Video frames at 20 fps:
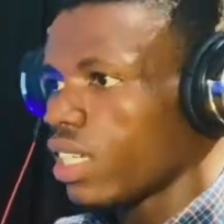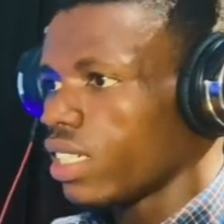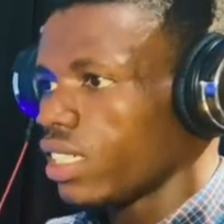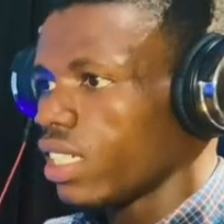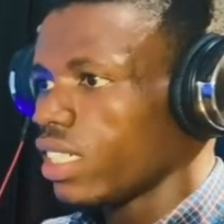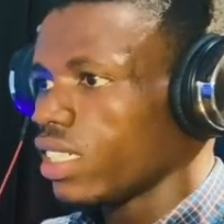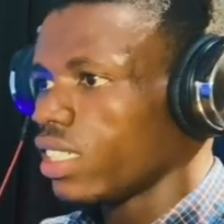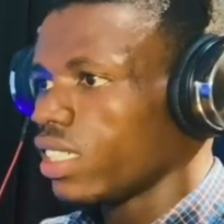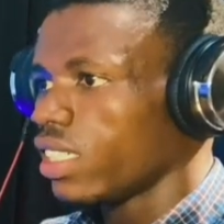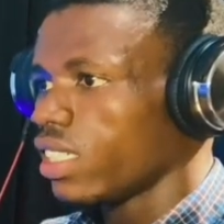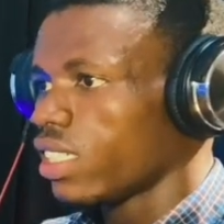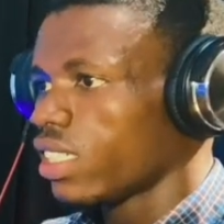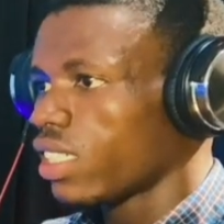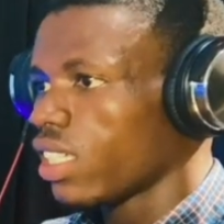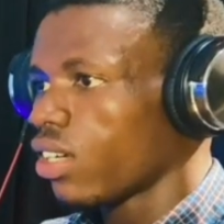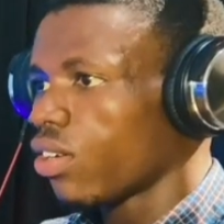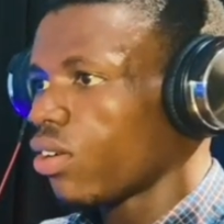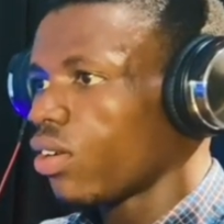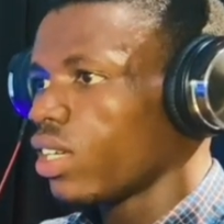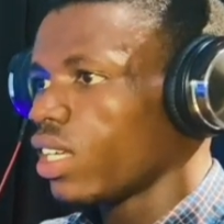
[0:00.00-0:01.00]
Then the
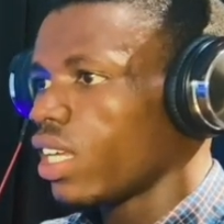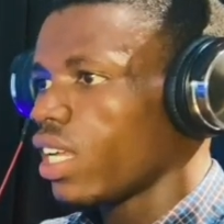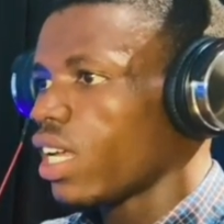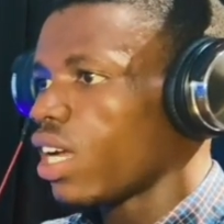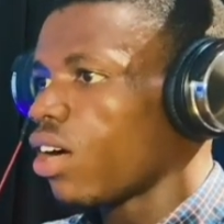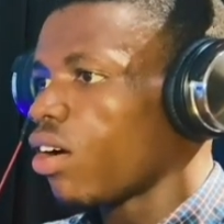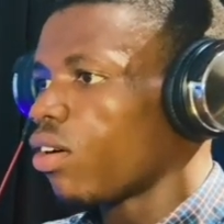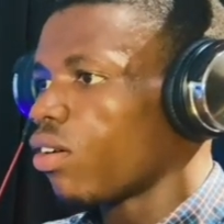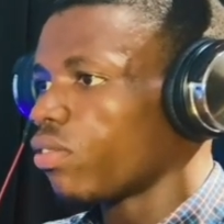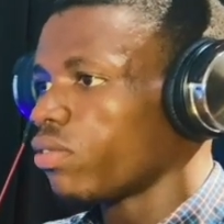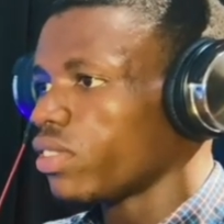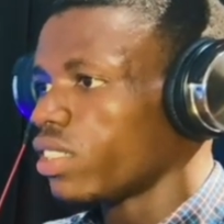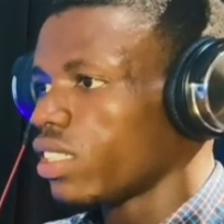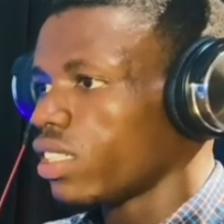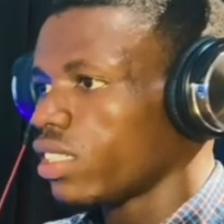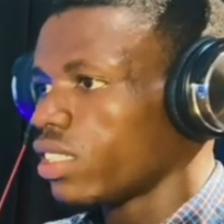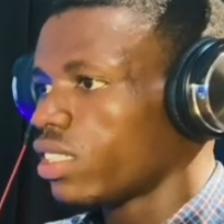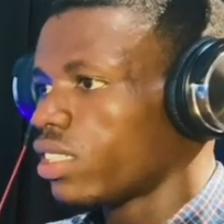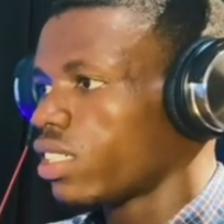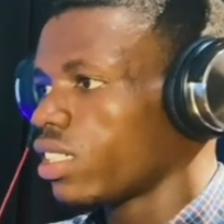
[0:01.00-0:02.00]
second layer of
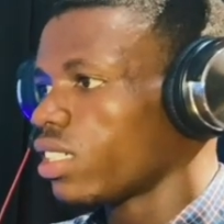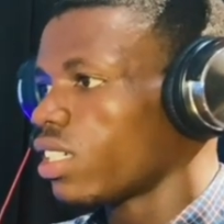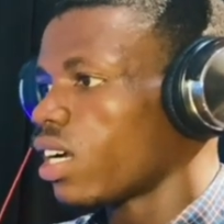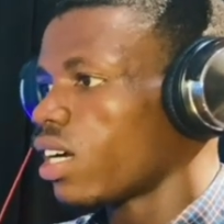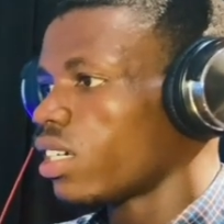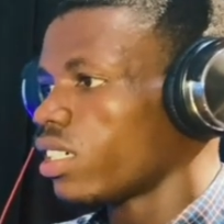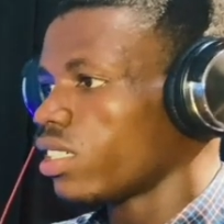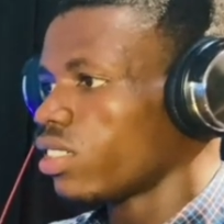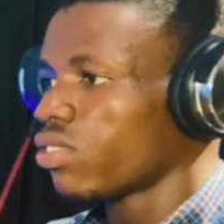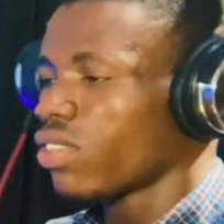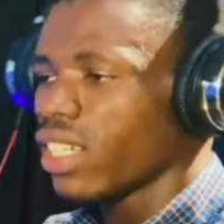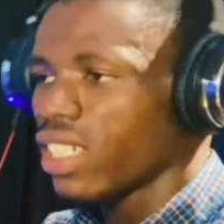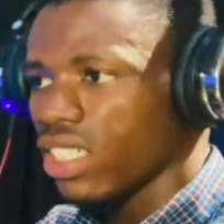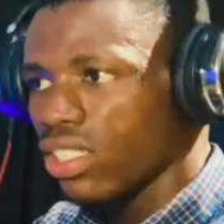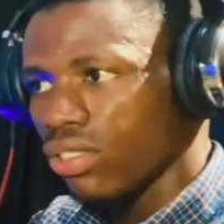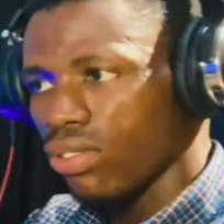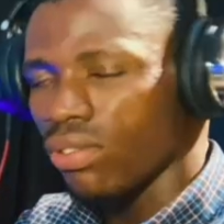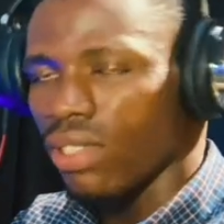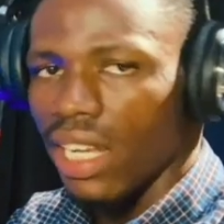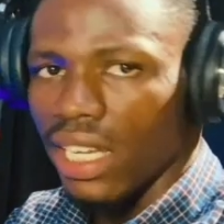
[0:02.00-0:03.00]
the triggering. So I did
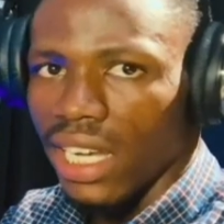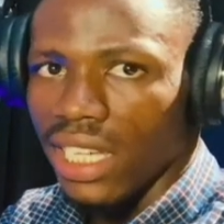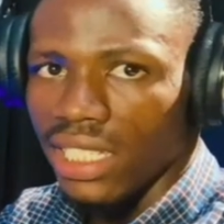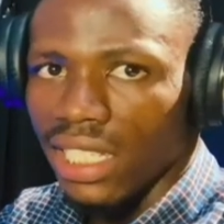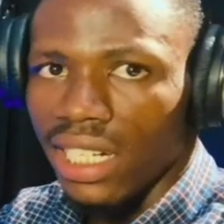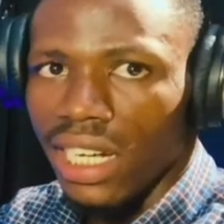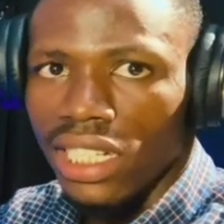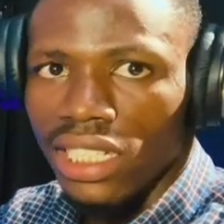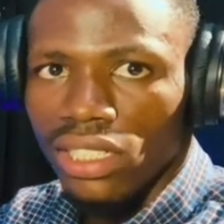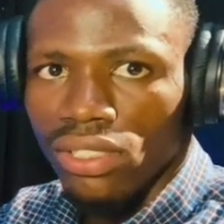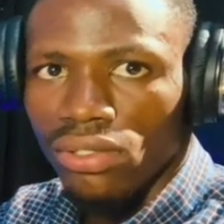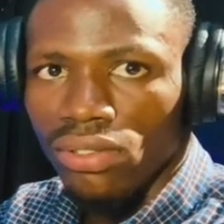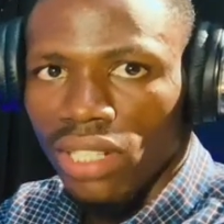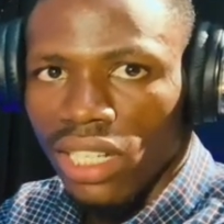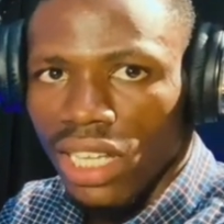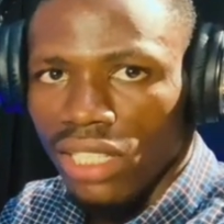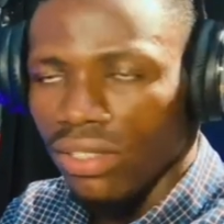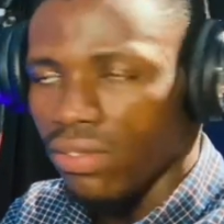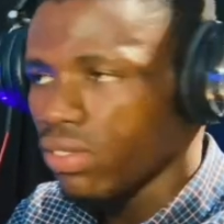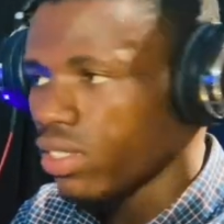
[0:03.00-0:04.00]
two, like I said, I did 2
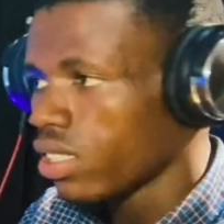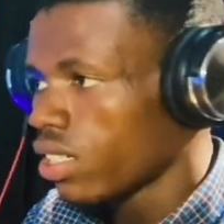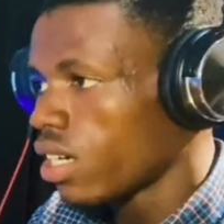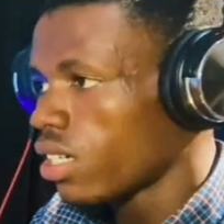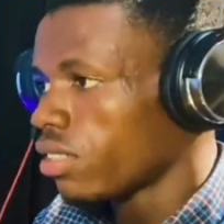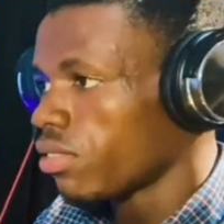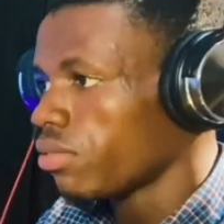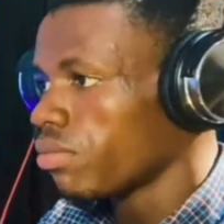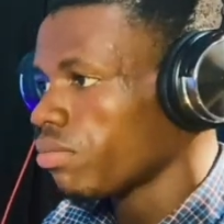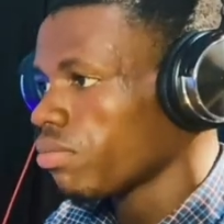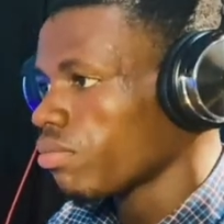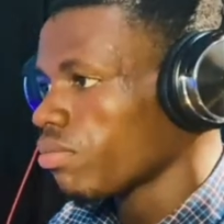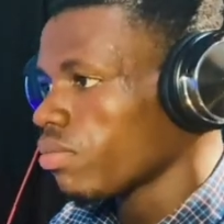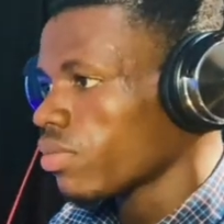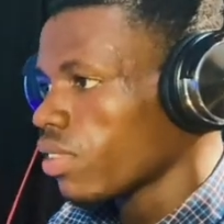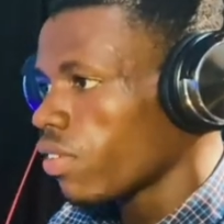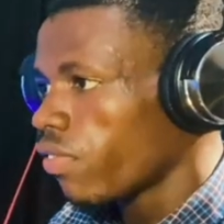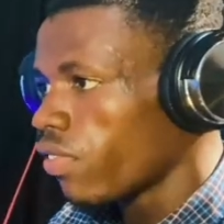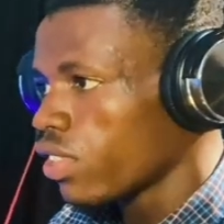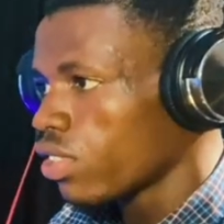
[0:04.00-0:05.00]
layers of triggering.
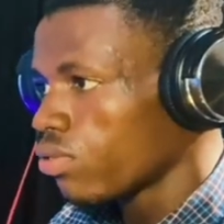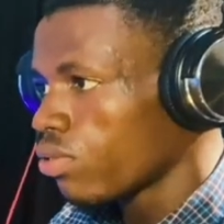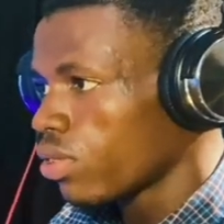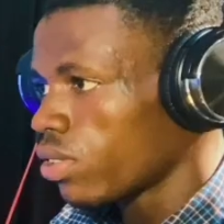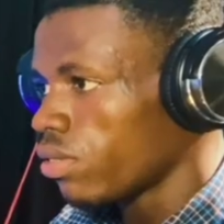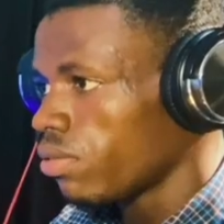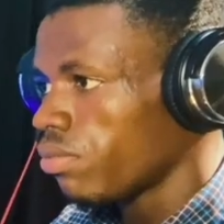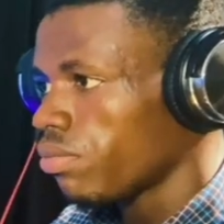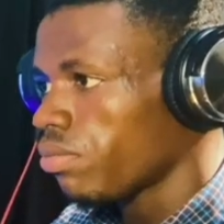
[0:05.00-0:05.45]
First one.